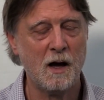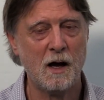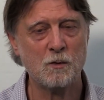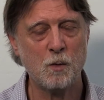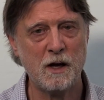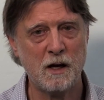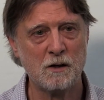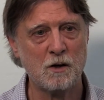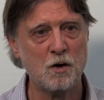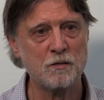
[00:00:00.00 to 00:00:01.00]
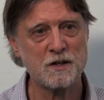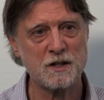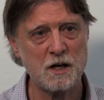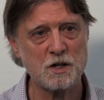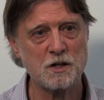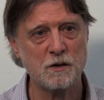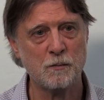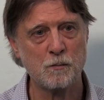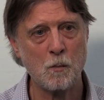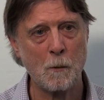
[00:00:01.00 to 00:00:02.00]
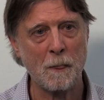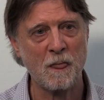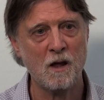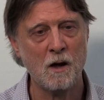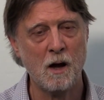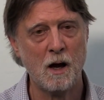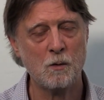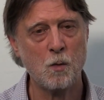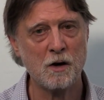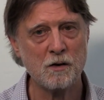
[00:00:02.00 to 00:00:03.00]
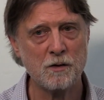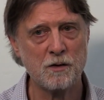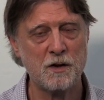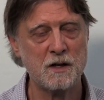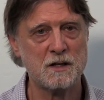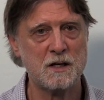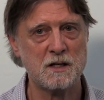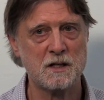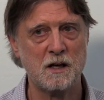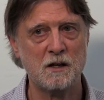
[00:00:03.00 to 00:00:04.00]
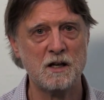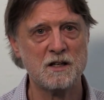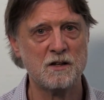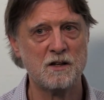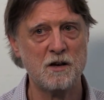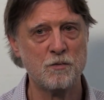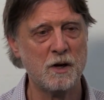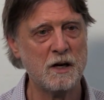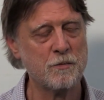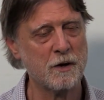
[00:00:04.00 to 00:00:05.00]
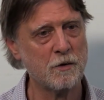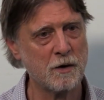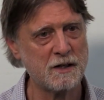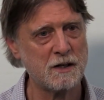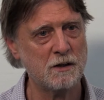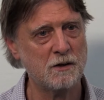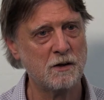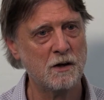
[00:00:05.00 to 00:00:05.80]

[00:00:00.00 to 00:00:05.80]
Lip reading: And we had a conversation. And one of the things he said is that he really regretted